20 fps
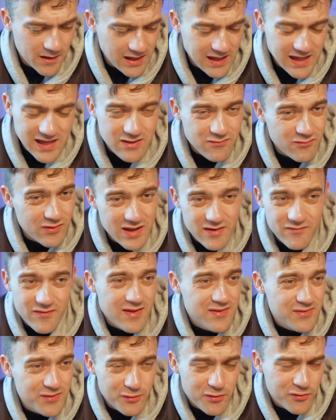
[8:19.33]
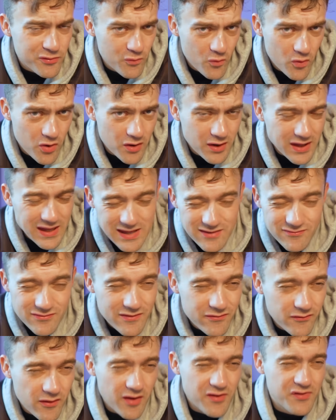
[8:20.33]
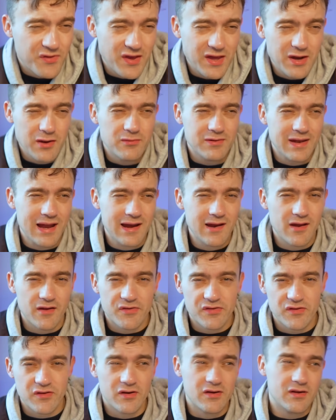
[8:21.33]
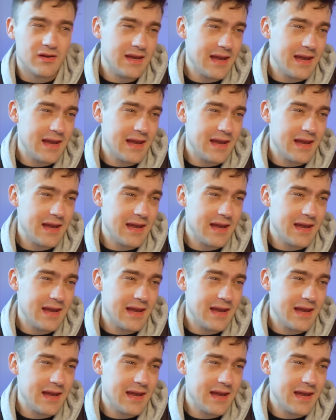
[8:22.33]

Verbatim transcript: Even if Enzo doesn't work, even if Caicedo's lackluster,